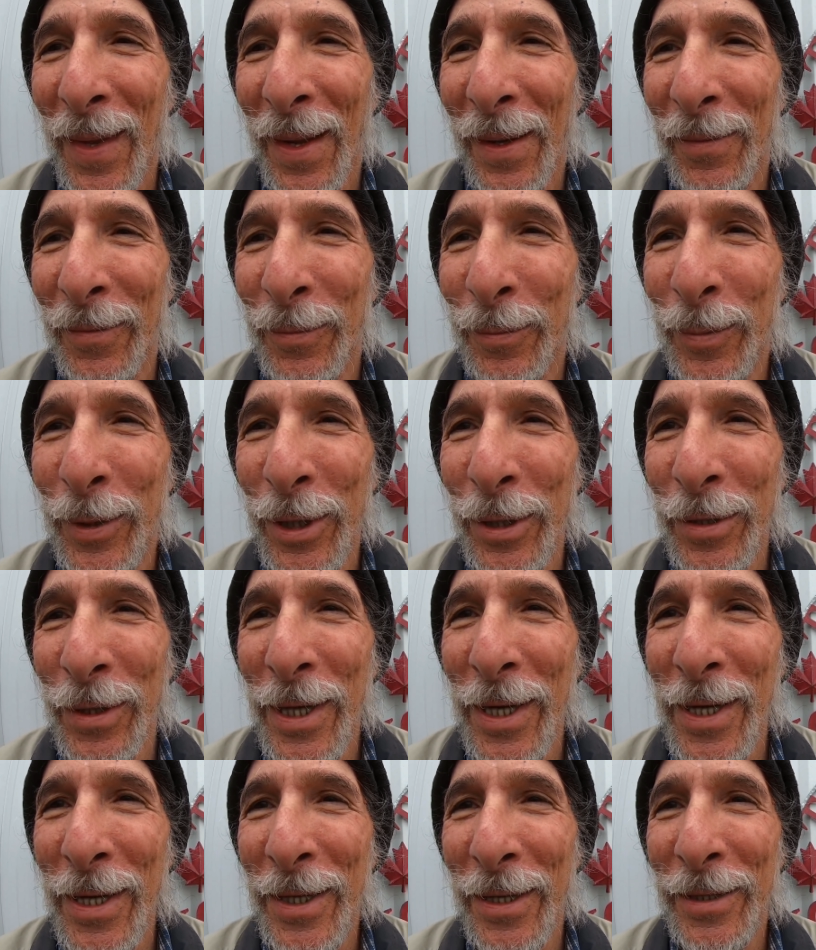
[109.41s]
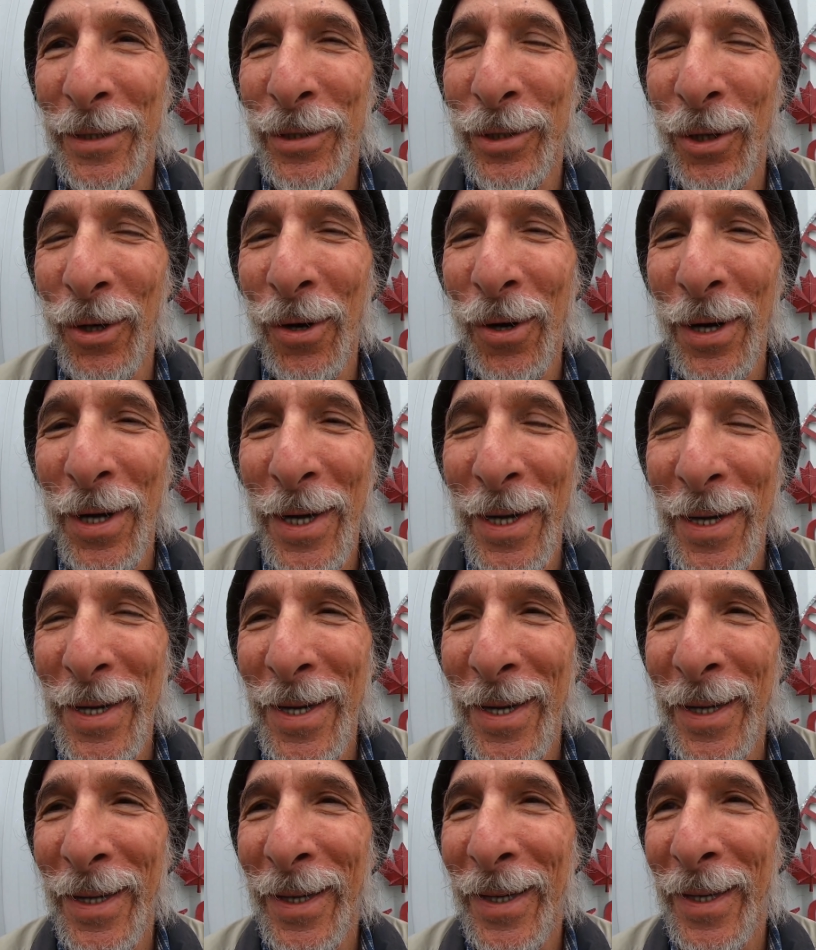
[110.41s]
Of beauty and joy
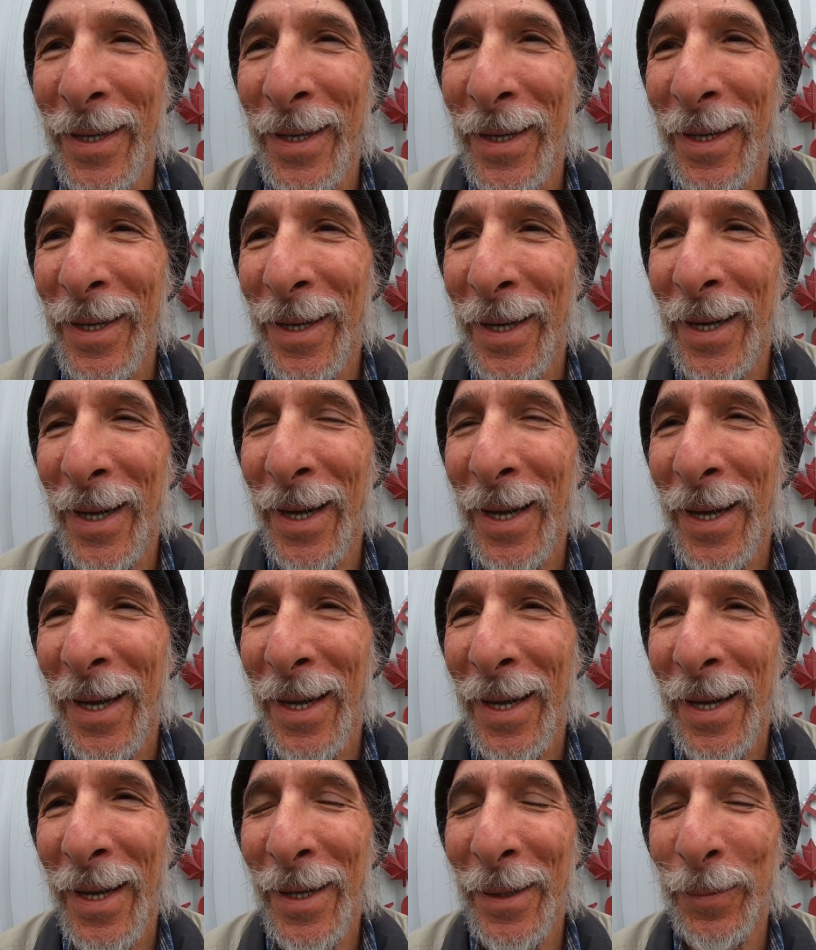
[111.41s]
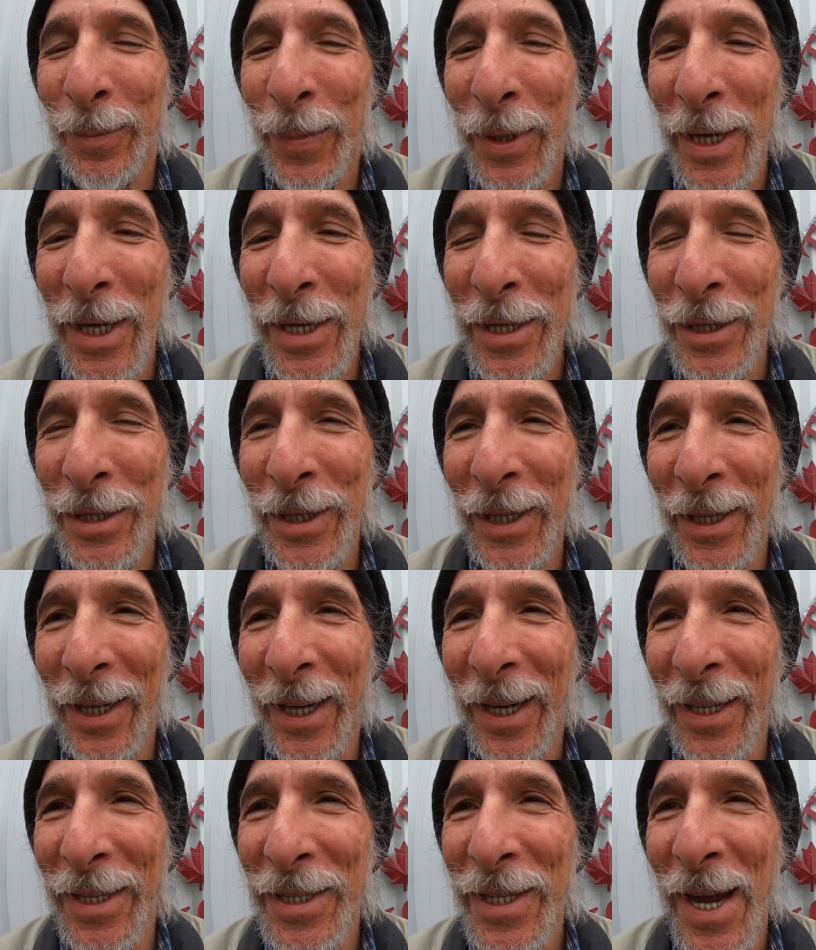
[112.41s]
and peace
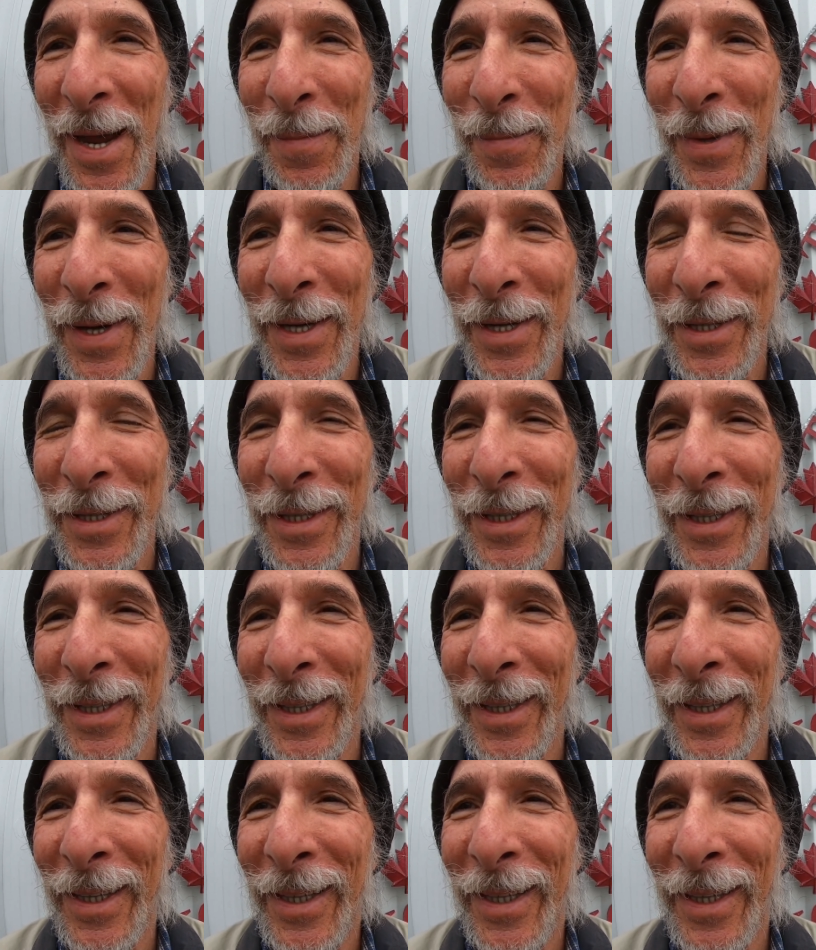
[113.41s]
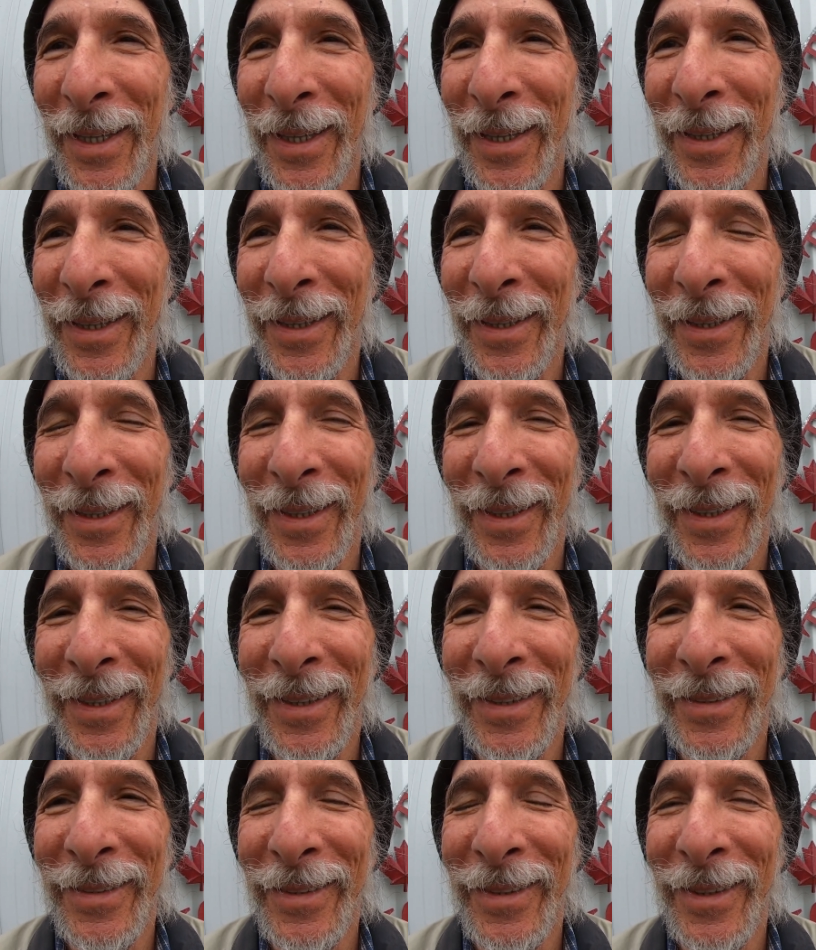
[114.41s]
and contentment
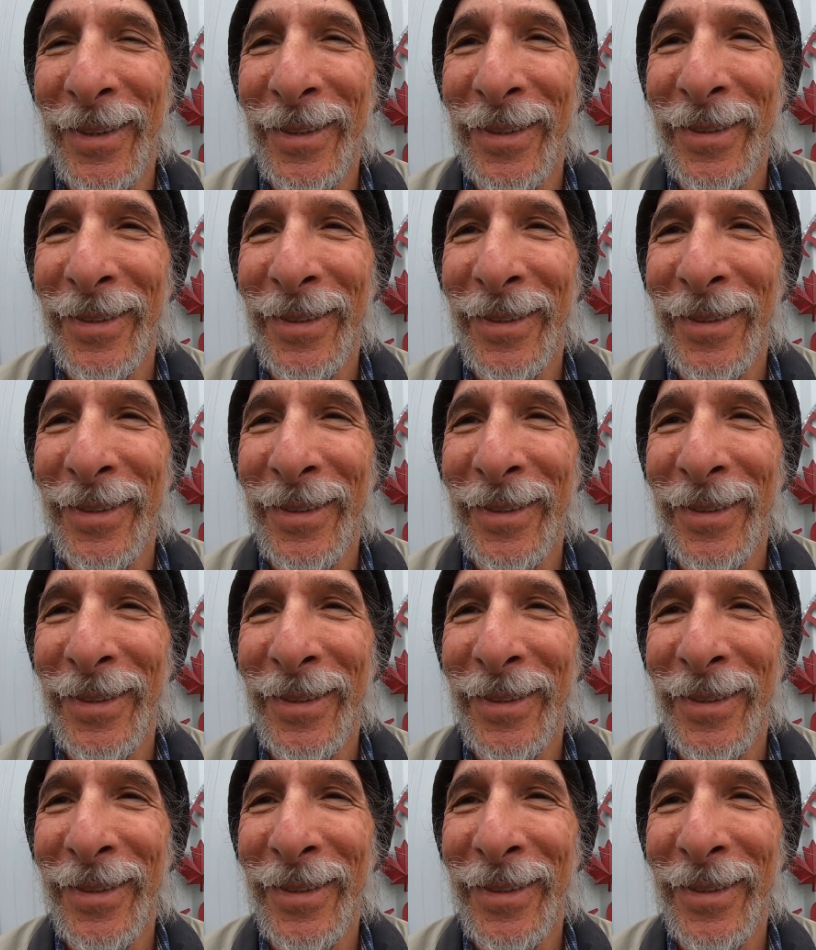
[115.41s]
and,